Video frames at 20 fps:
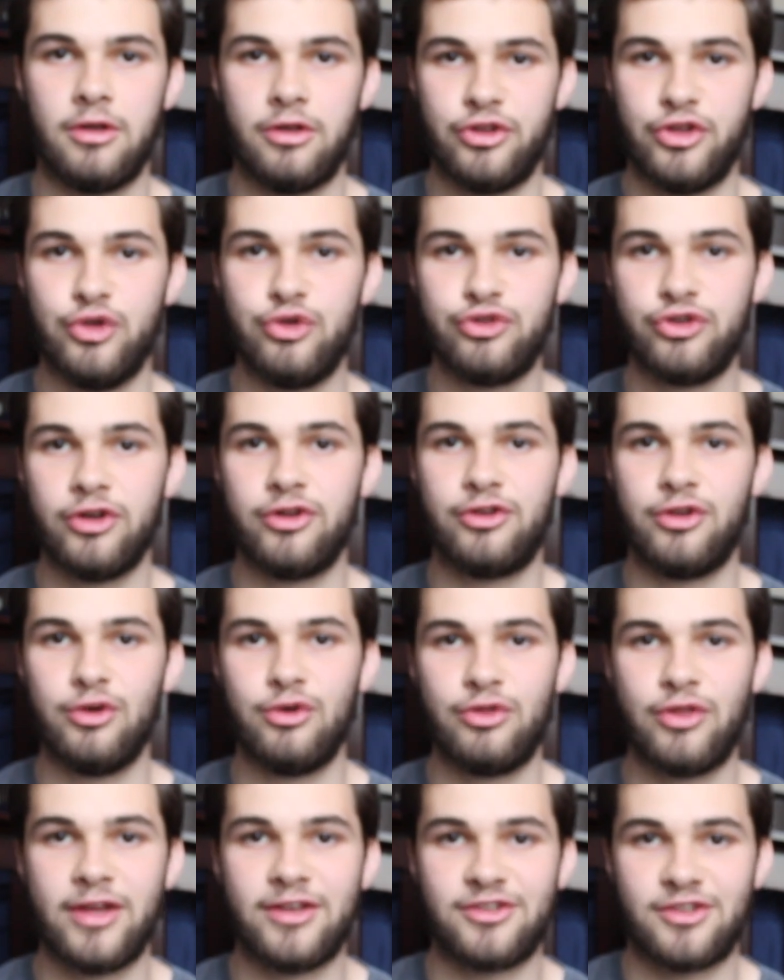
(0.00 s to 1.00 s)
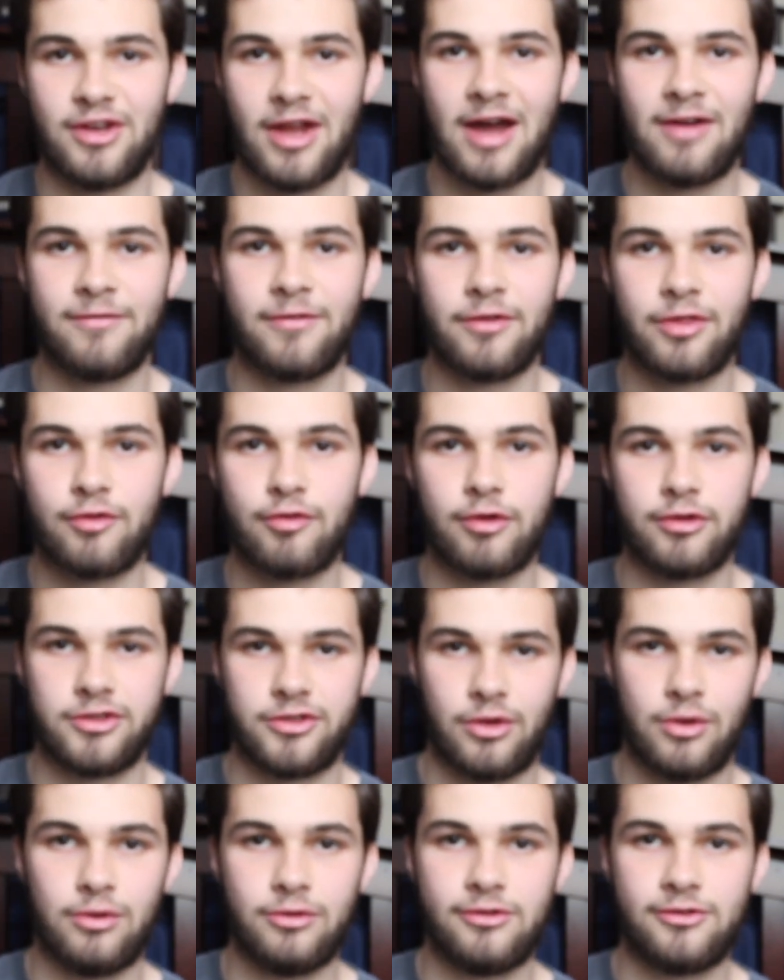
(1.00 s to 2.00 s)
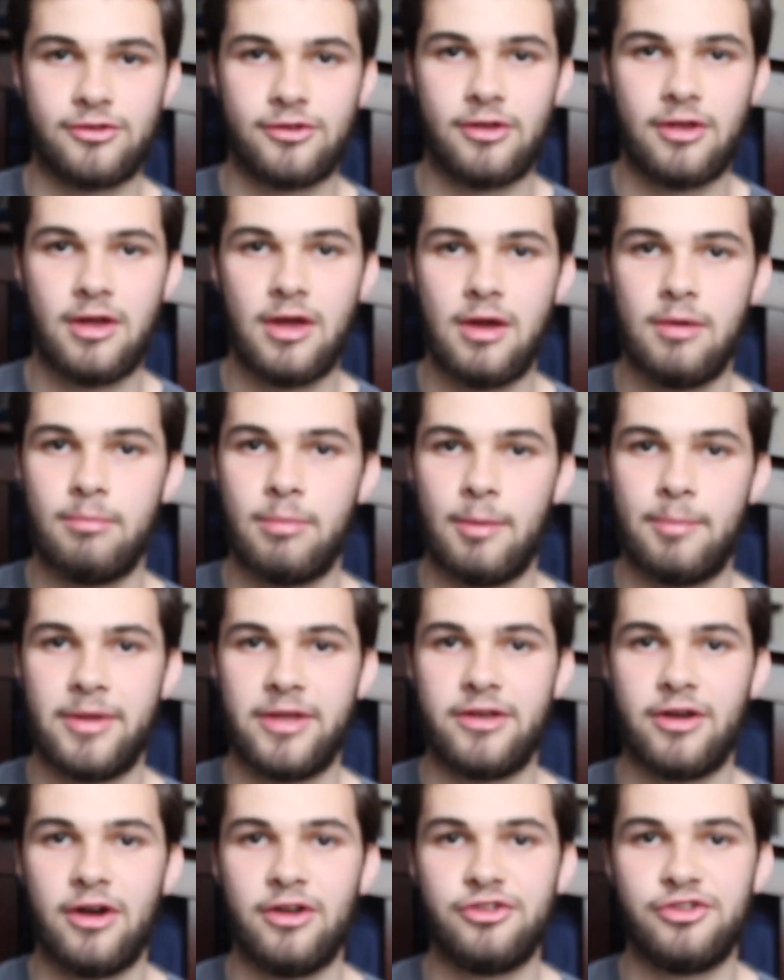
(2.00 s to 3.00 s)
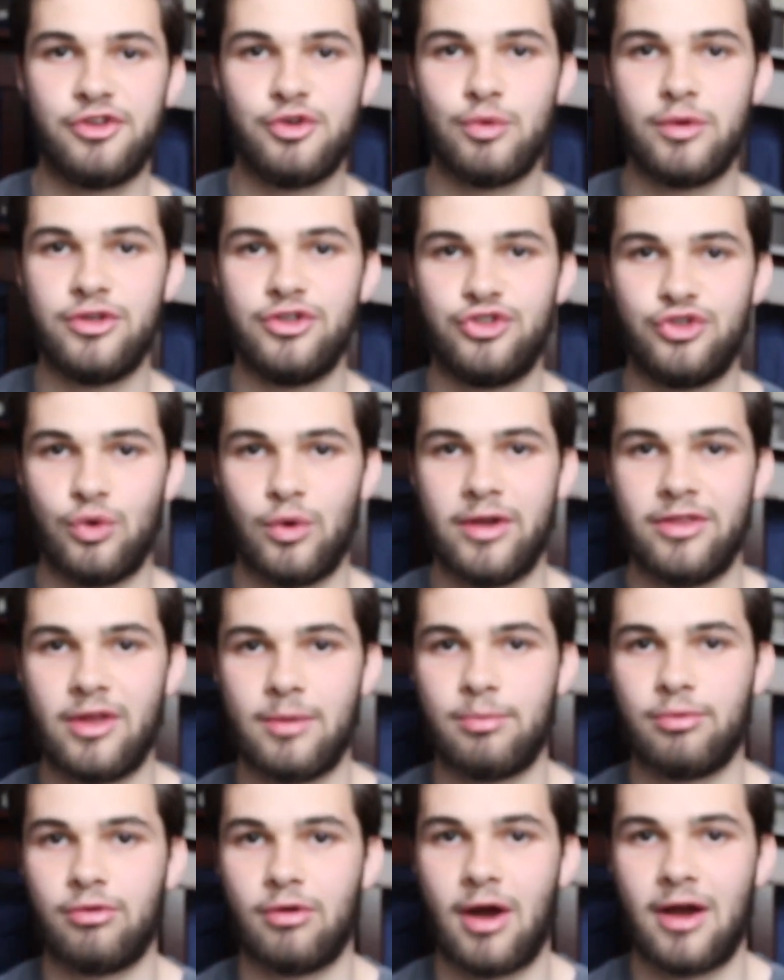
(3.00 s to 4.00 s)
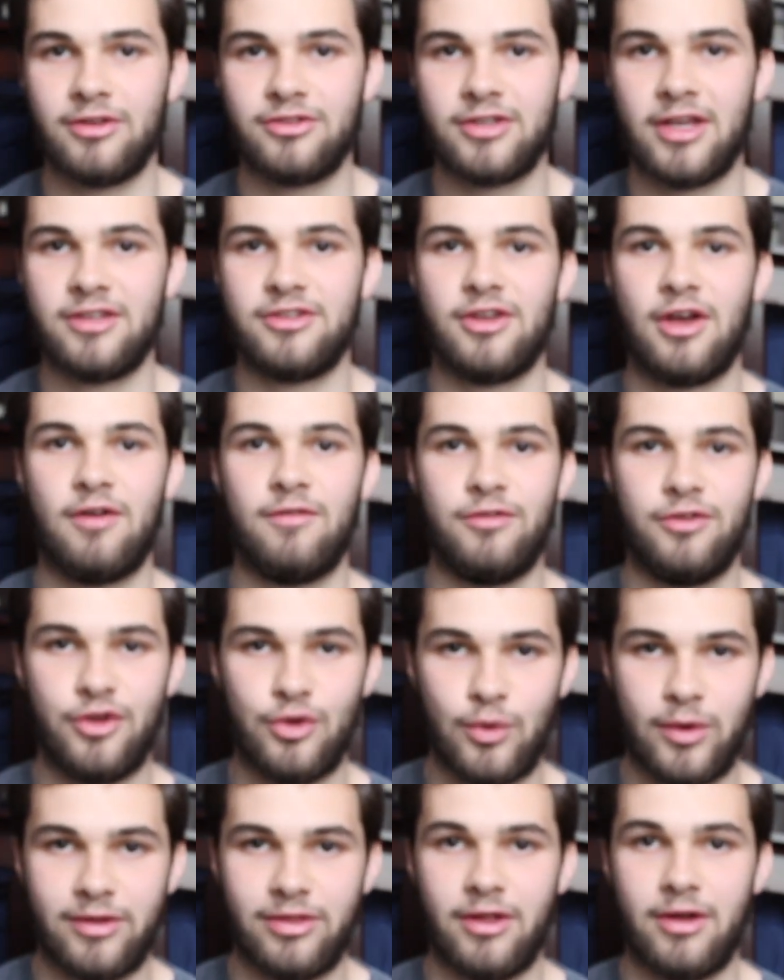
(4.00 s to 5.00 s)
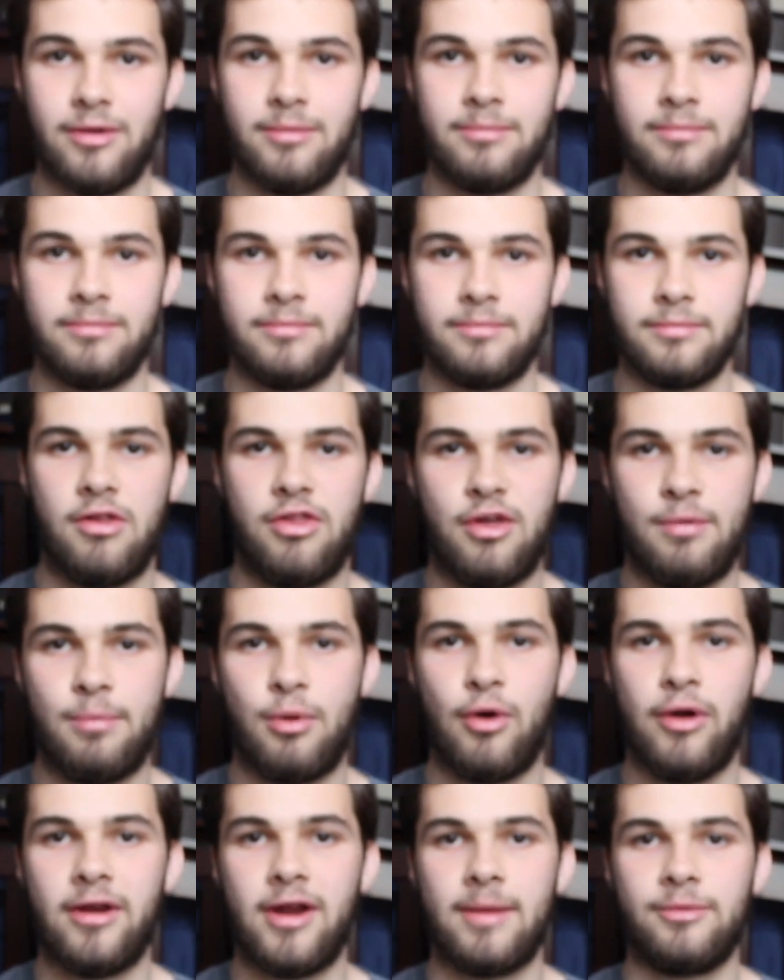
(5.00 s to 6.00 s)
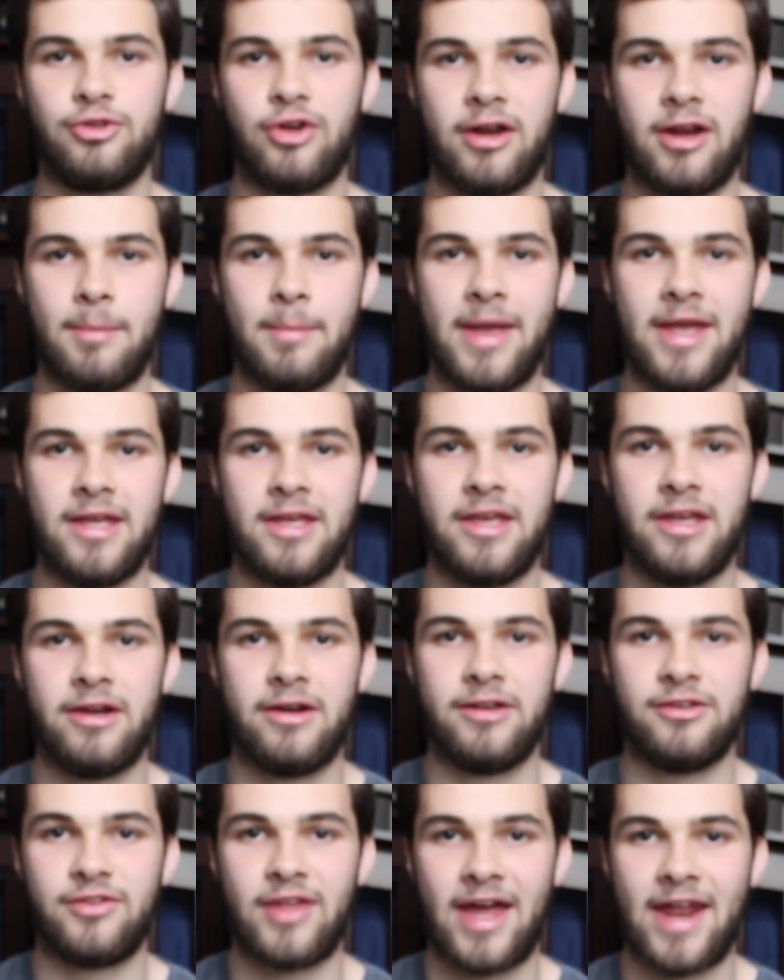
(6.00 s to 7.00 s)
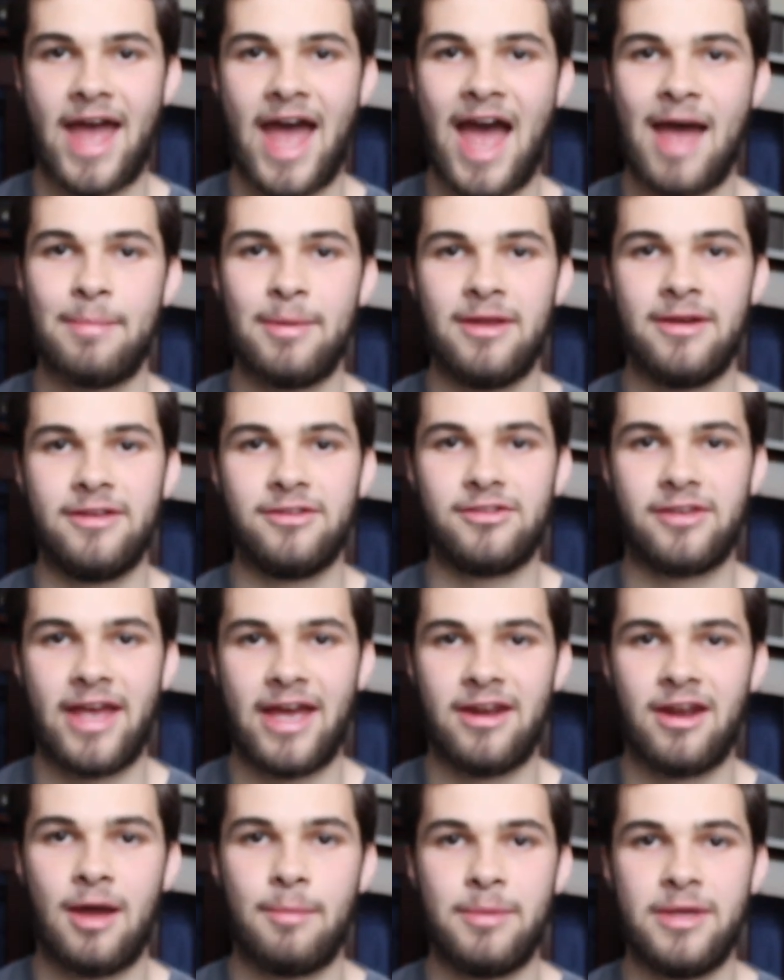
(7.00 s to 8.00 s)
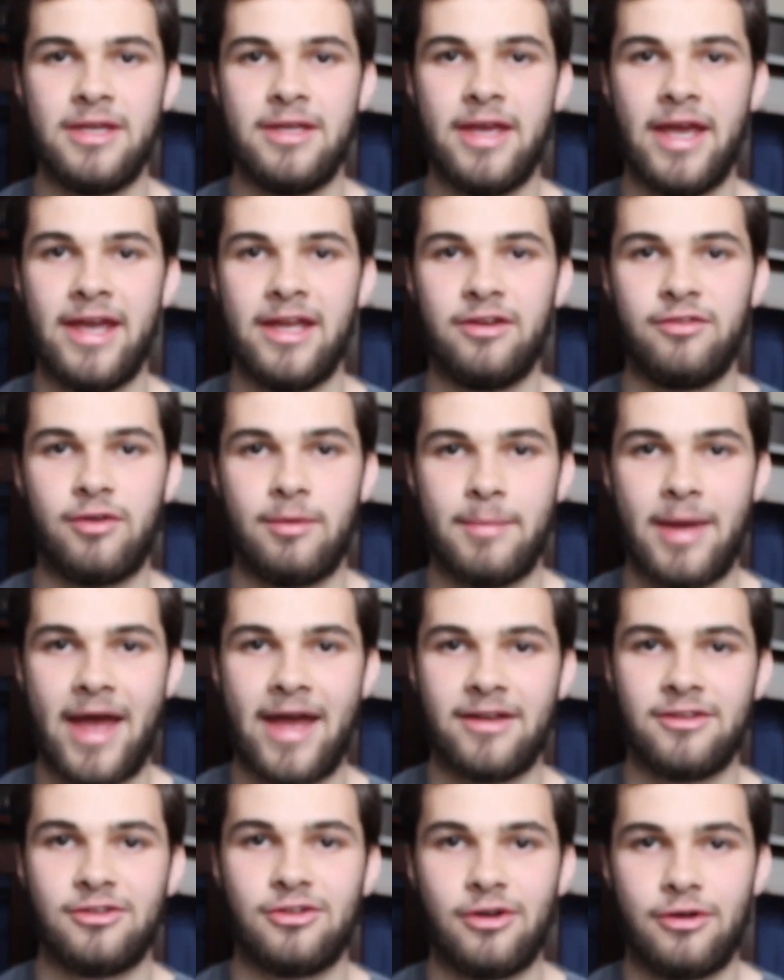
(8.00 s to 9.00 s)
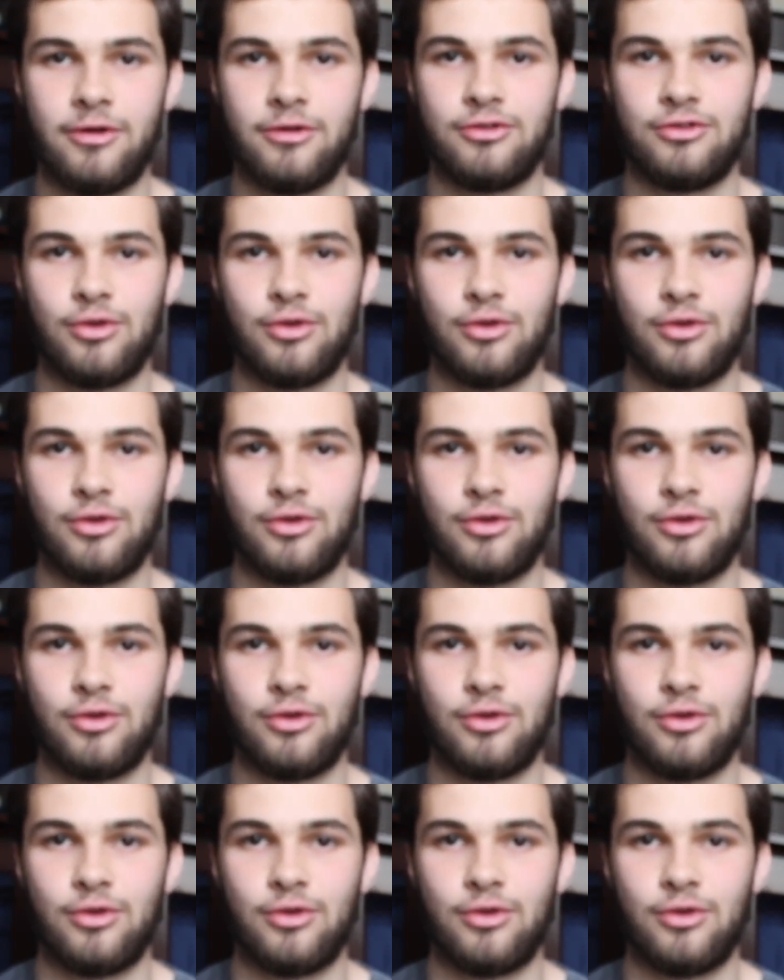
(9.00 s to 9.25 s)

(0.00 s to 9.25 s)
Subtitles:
You should do things not for the results, but because you enjoy the process of doing them. The point I'm trying to make here is that happiness cannot be gained from external